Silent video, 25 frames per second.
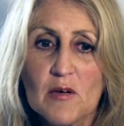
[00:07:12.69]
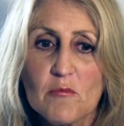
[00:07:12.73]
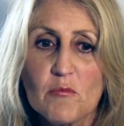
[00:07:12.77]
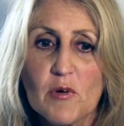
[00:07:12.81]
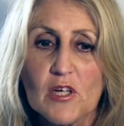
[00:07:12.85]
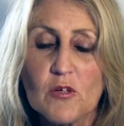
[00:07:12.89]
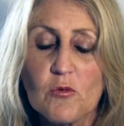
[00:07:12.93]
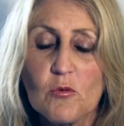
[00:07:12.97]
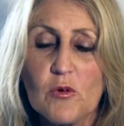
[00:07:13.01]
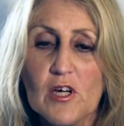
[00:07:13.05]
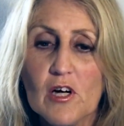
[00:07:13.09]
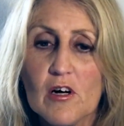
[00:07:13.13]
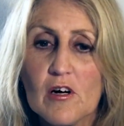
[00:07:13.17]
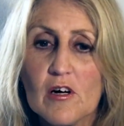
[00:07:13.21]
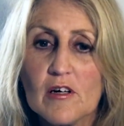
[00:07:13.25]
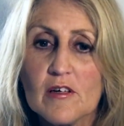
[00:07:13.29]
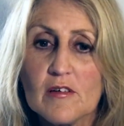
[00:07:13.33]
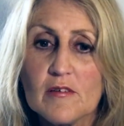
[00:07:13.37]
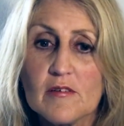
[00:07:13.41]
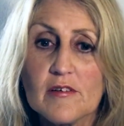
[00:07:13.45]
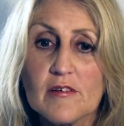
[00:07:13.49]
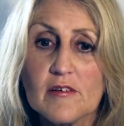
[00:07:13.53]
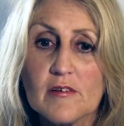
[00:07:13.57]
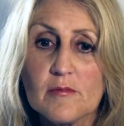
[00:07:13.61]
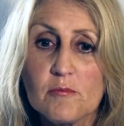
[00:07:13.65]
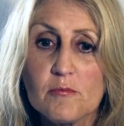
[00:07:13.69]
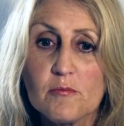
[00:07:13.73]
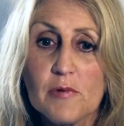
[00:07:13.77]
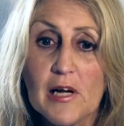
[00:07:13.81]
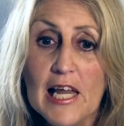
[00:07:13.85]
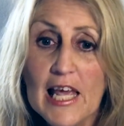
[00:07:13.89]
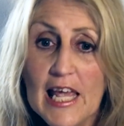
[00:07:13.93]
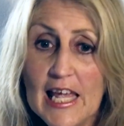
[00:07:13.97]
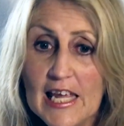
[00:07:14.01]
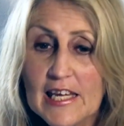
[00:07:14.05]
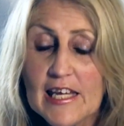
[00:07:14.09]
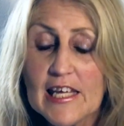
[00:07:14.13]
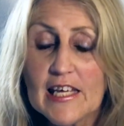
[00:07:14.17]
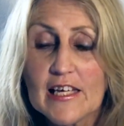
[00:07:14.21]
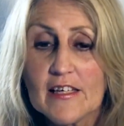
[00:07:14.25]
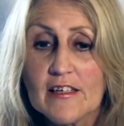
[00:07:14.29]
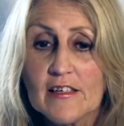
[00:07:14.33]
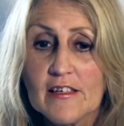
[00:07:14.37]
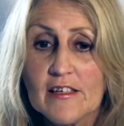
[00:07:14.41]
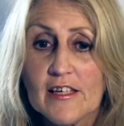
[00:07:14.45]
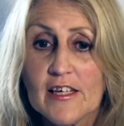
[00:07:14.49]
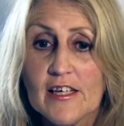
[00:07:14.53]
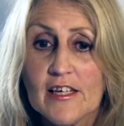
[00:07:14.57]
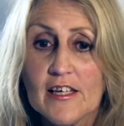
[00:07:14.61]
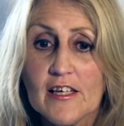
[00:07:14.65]
But we are
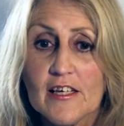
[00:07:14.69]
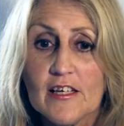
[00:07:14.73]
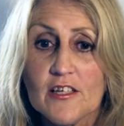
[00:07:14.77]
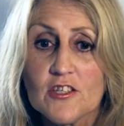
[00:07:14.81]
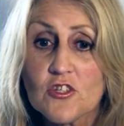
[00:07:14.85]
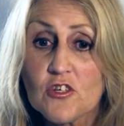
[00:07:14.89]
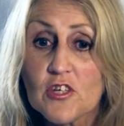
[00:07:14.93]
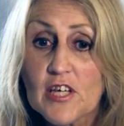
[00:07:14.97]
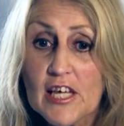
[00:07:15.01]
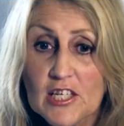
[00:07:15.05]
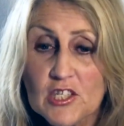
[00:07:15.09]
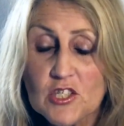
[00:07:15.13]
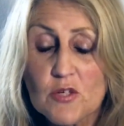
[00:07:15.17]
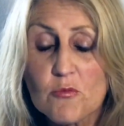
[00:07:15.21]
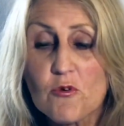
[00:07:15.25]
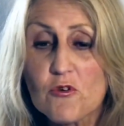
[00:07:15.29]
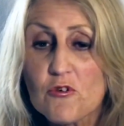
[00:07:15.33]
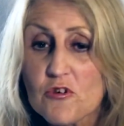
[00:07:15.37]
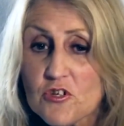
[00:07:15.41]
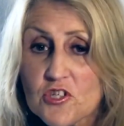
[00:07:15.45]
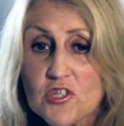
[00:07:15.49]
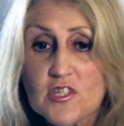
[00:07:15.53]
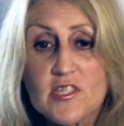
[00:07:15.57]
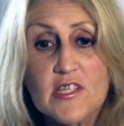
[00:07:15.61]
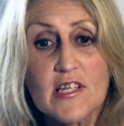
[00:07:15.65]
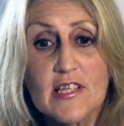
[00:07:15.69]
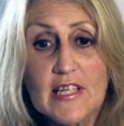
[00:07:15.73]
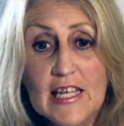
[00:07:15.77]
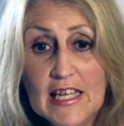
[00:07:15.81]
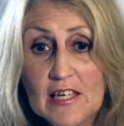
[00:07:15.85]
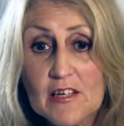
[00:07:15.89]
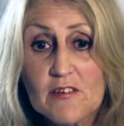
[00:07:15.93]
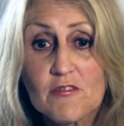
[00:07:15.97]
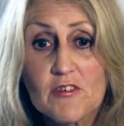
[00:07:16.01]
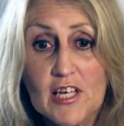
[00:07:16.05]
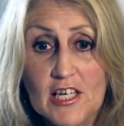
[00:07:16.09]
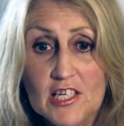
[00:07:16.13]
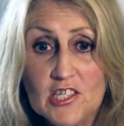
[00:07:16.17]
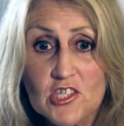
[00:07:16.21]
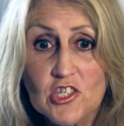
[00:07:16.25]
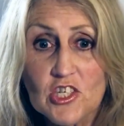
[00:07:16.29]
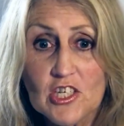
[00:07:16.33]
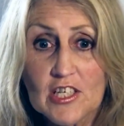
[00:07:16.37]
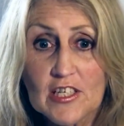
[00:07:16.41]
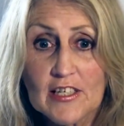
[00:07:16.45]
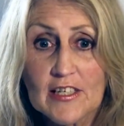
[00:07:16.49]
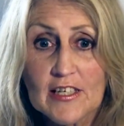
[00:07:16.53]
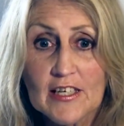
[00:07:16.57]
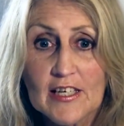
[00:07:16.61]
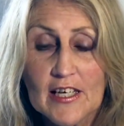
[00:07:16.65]
planning to get to Mauritius at the end of next
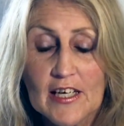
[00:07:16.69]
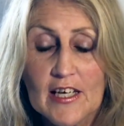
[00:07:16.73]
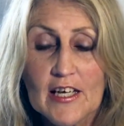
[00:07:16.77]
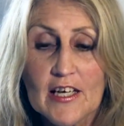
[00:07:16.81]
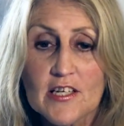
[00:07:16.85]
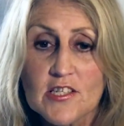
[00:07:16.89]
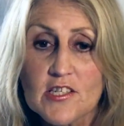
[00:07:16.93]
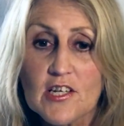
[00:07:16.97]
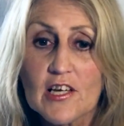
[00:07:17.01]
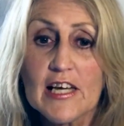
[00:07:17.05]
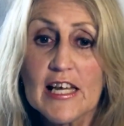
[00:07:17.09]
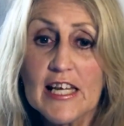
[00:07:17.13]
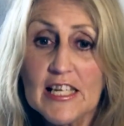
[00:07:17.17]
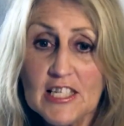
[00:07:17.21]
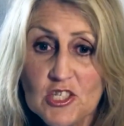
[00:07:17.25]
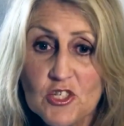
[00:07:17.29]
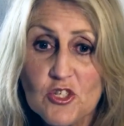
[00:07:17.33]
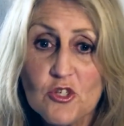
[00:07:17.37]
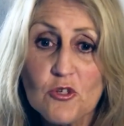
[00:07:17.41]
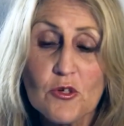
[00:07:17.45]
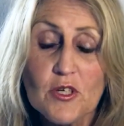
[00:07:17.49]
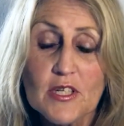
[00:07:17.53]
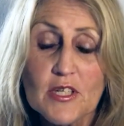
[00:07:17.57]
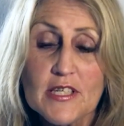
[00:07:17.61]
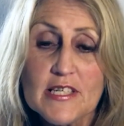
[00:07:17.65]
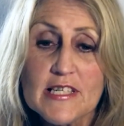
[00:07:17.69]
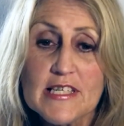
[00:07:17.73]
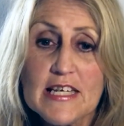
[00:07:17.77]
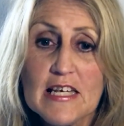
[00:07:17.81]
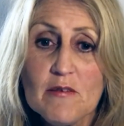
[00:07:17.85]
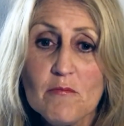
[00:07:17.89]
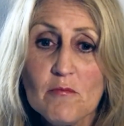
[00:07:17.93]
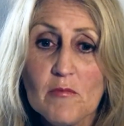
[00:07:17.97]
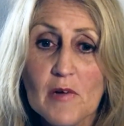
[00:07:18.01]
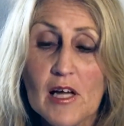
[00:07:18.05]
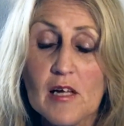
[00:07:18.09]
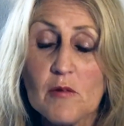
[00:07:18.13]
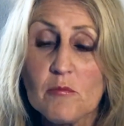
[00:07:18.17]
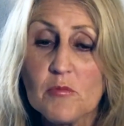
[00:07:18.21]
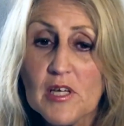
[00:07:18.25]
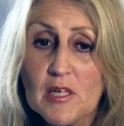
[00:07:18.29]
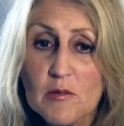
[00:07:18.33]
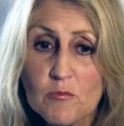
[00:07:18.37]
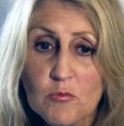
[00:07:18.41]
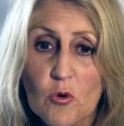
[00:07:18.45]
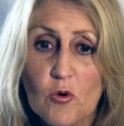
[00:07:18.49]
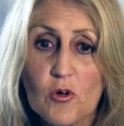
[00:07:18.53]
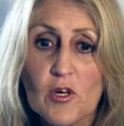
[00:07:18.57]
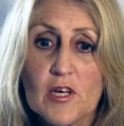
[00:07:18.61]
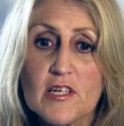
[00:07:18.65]
year. So let's do it, team. I'll be
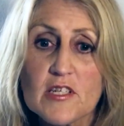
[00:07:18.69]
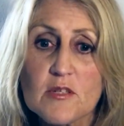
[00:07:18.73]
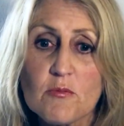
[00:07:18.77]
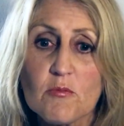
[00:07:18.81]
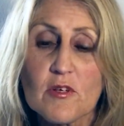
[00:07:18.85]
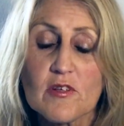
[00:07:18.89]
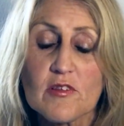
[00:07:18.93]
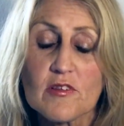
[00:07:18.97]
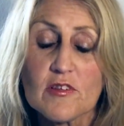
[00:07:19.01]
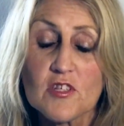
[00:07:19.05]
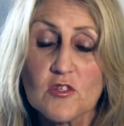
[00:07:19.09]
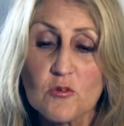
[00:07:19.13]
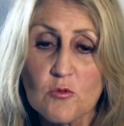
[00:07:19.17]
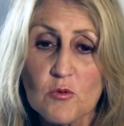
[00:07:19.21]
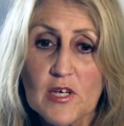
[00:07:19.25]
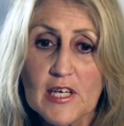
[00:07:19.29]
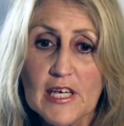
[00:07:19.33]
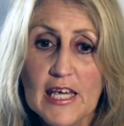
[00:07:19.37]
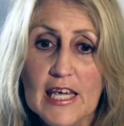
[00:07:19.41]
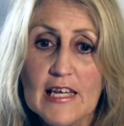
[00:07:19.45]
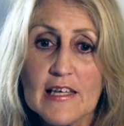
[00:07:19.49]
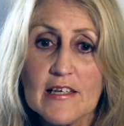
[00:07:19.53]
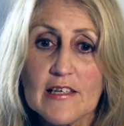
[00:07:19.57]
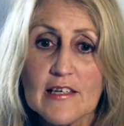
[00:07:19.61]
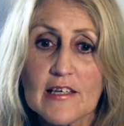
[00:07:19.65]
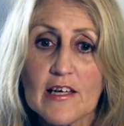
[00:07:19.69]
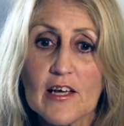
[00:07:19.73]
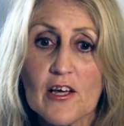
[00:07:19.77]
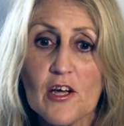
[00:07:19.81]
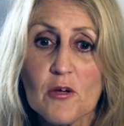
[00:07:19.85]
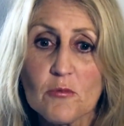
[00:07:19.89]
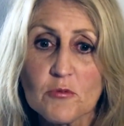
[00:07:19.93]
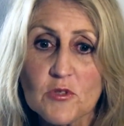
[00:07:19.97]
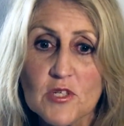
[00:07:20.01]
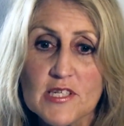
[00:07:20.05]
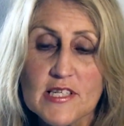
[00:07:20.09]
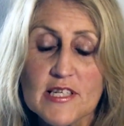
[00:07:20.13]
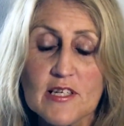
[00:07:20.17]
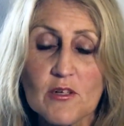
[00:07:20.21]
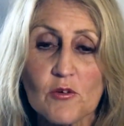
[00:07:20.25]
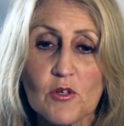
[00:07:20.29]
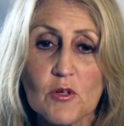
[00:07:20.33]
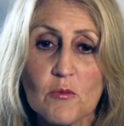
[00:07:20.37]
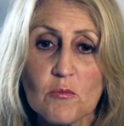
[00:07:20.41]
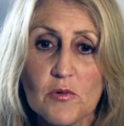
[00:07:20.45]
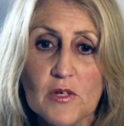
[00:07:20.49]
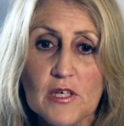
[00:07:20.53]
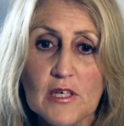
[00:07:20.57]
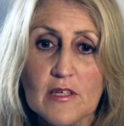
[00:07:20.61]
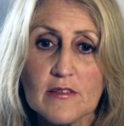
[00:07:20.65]
in Port Elizabeth this weekend, and I hope to see all
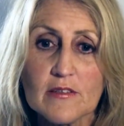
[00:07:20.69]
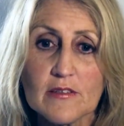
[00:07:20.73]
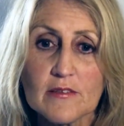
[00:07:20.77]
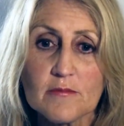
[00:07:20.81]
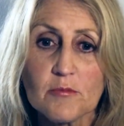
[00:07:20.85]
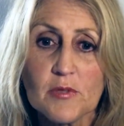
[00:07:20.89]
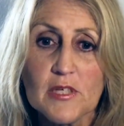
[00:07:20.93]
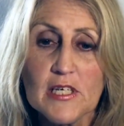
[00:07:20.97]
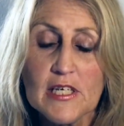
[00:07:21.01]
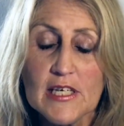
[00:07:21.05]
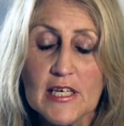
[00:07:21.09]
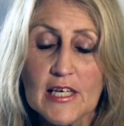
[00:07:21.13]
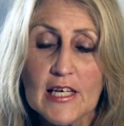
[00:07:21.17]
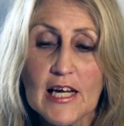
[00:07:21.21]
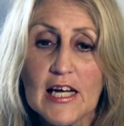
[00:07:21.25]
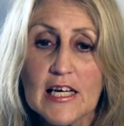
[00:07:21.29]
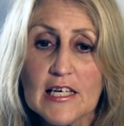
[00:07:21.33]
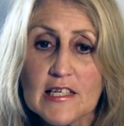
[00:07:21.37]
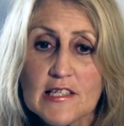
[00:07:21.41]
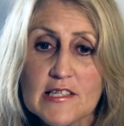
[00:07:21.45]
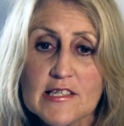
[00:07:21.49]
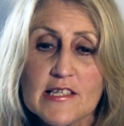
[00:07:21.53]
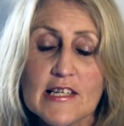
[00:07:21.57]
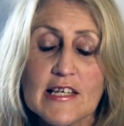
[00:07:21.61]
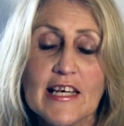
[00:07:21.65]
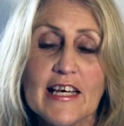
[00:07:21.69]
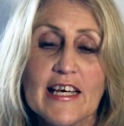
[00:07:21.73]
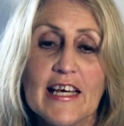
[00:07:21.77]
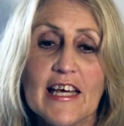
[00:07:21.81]
the PE guys.